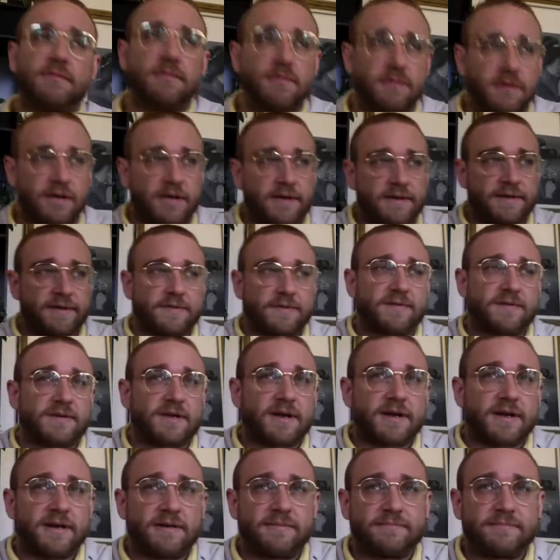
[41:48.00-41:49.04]

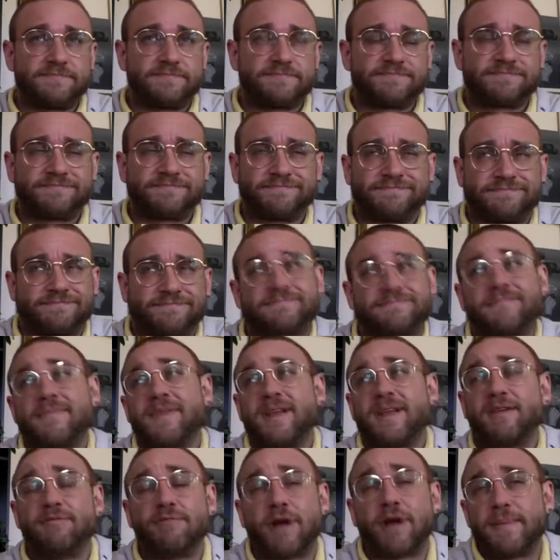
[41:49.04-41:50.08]
And
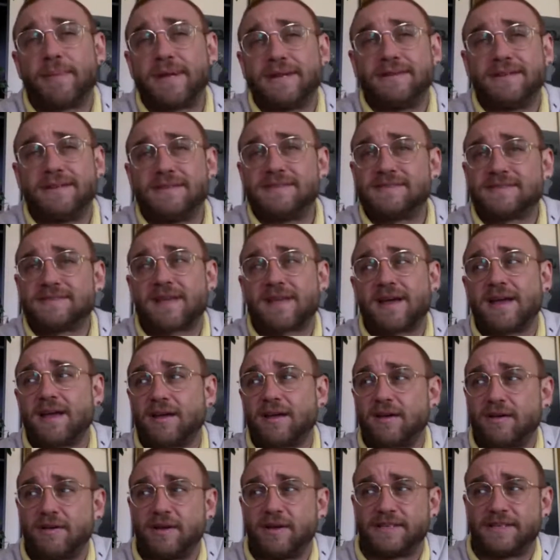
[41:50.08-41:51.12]
rubbing these like
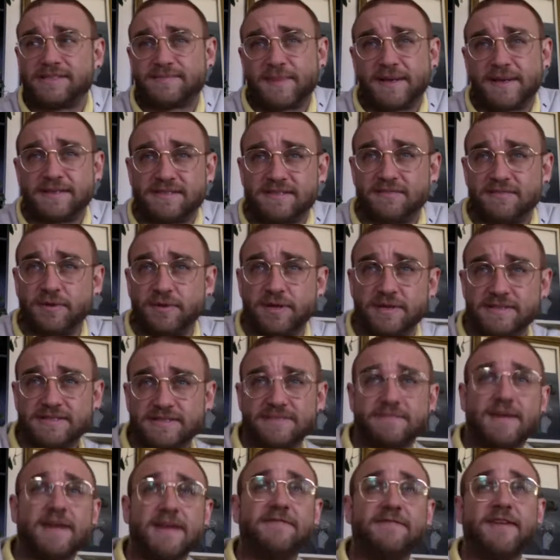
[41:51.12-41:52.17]
expensive wheels in
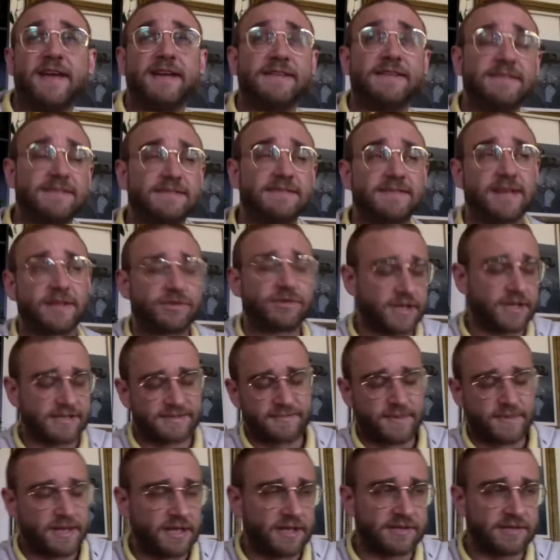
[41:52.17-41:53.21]
my face. He's like, trust
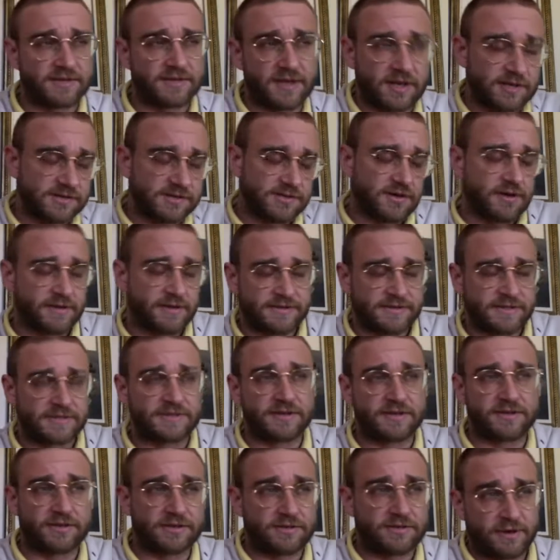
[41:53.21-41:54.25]
me. He's like, as long as it's
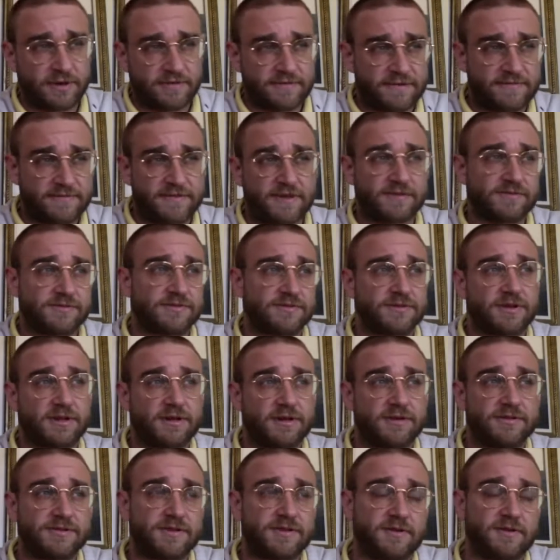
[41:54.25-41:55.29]
under
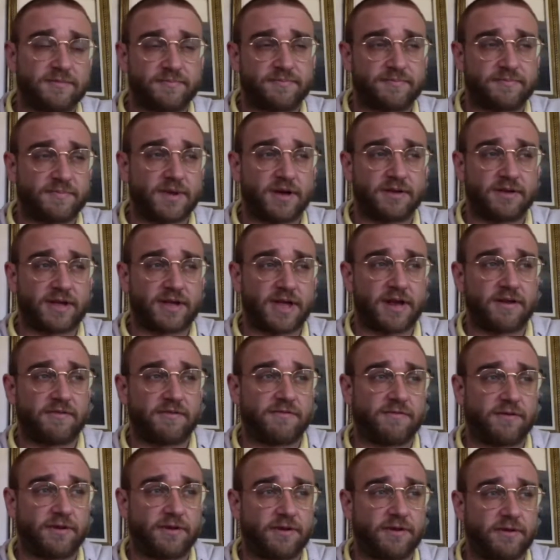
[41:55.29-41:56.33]
$25,000, I'll get it
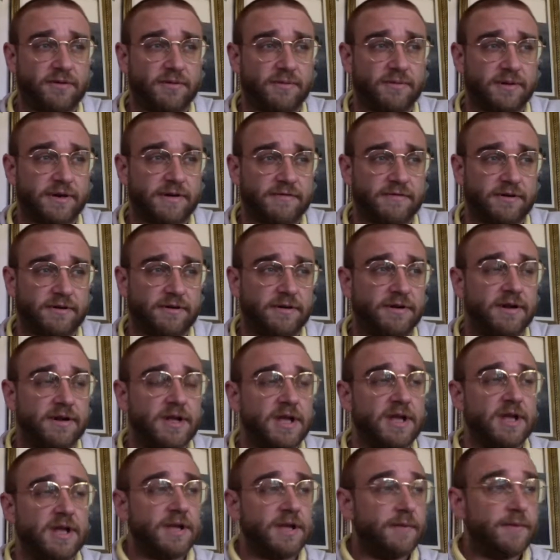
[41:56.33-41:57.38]
for you or whatever.
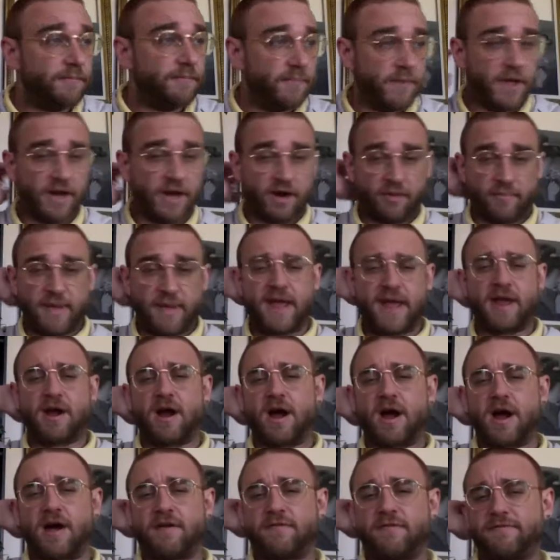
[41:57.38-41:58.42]
Pay it
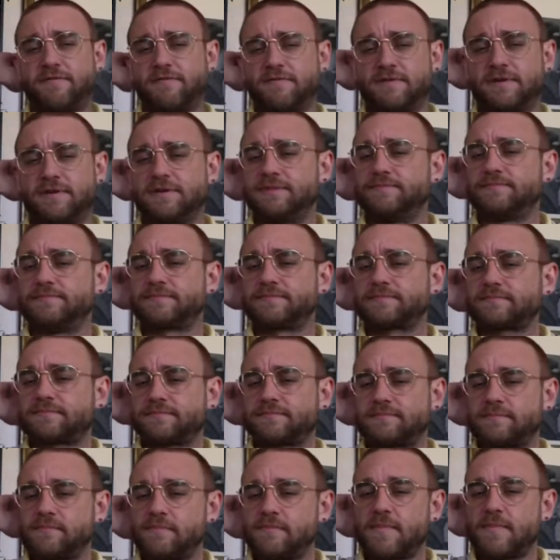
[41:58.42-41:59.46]
off,
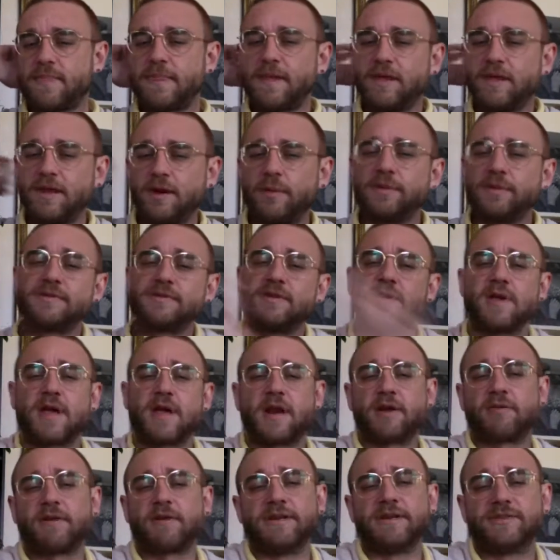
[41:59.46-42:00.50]
until you get a
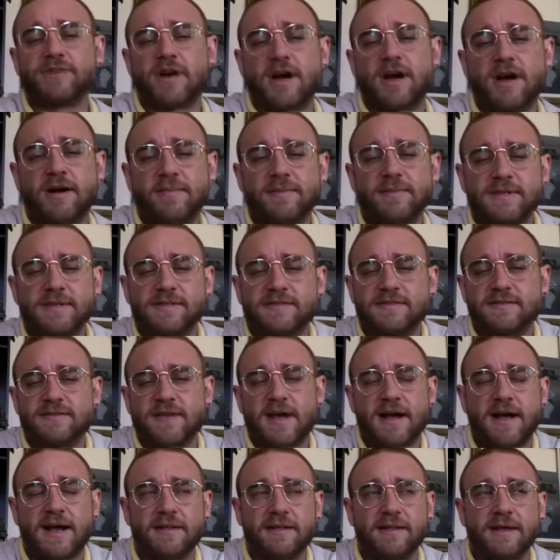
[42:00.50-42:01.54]
great job and this and that.